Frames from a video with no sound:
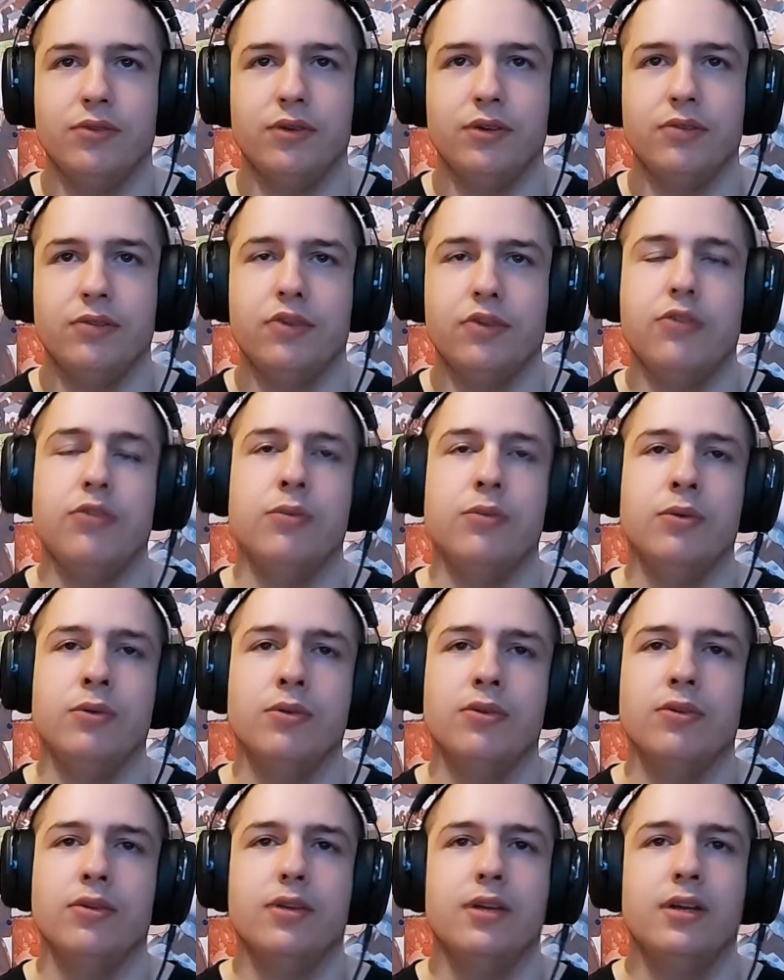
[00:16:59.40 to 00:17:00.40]

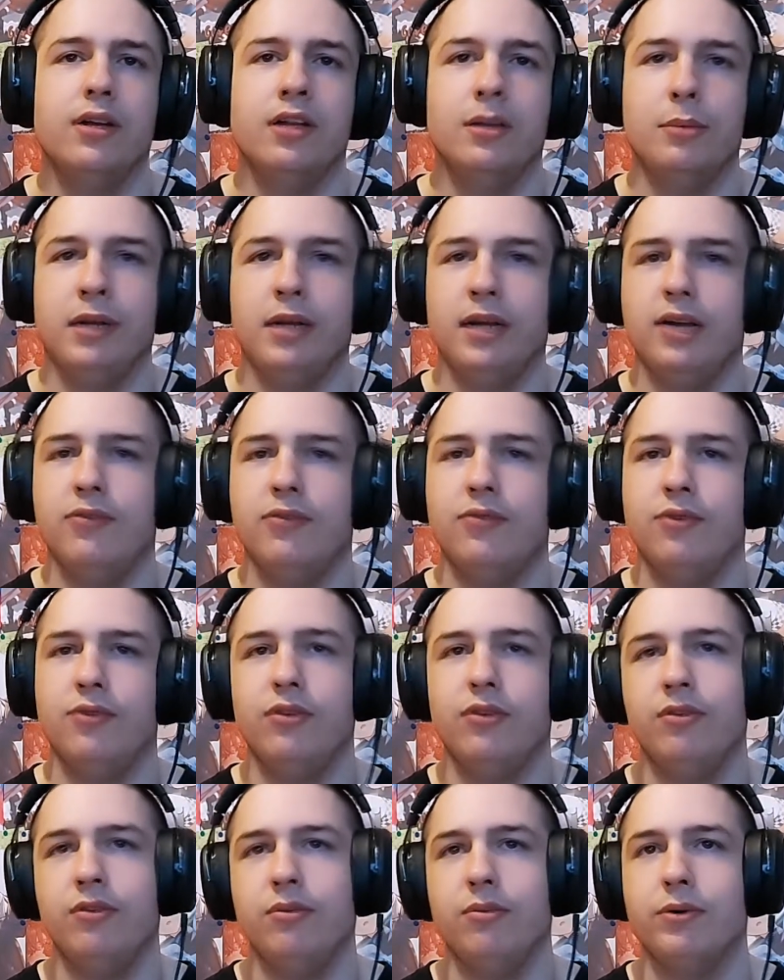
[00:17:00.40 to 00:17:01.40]
Vegetables? I mean, I like
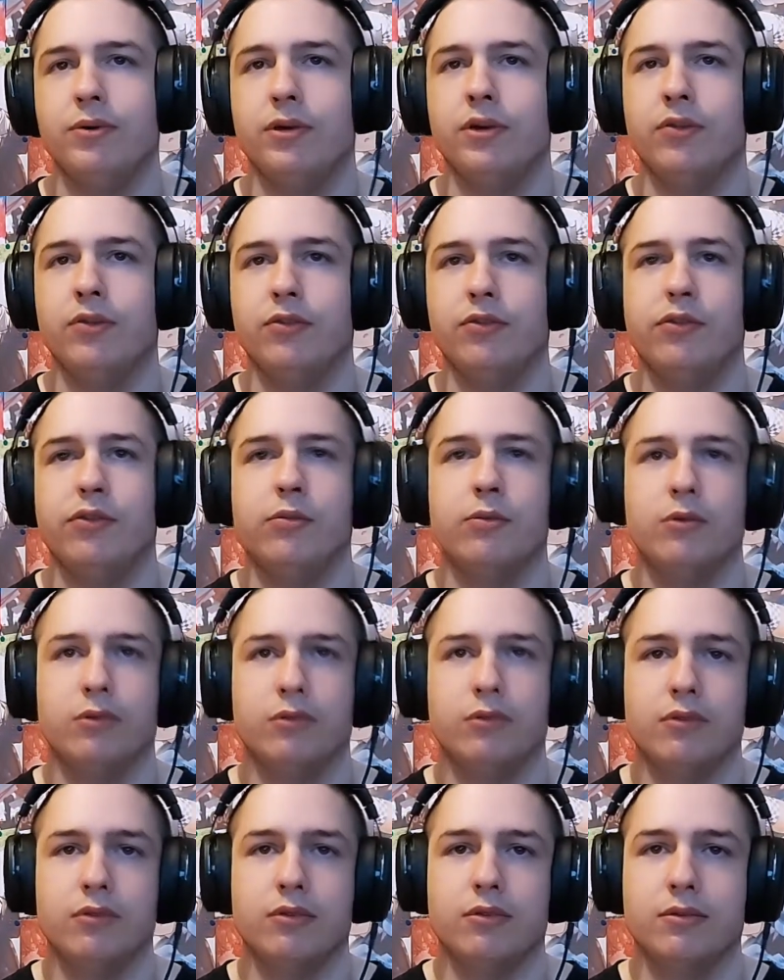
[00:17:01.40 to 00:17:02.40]
fruits, but not
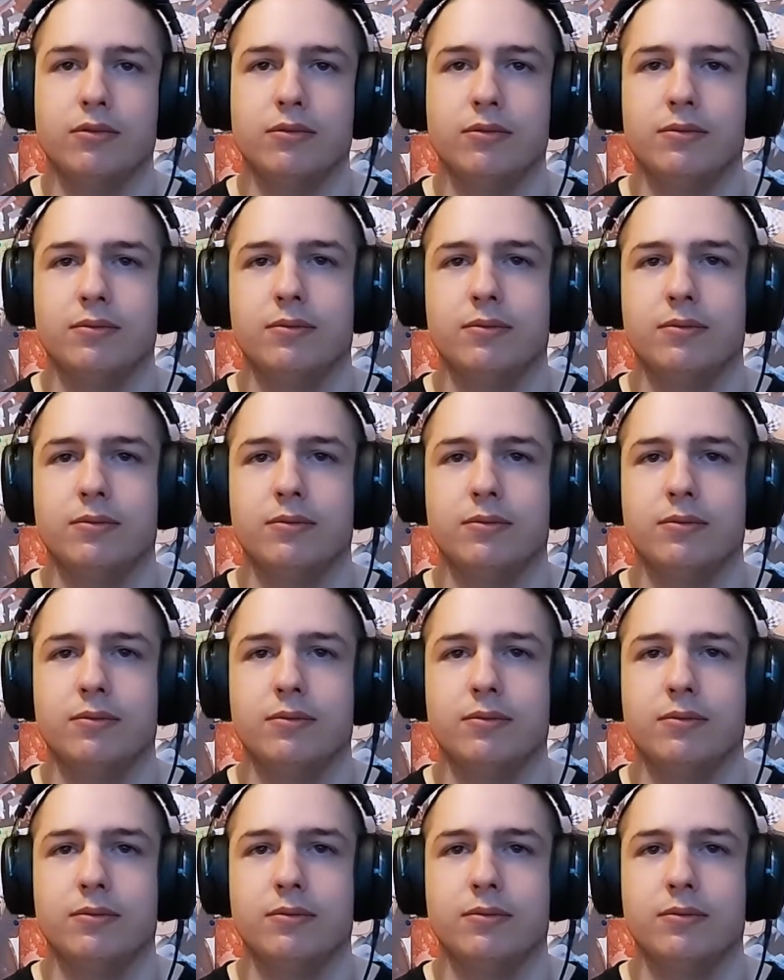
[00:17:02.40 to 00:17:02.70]
vegetables, so.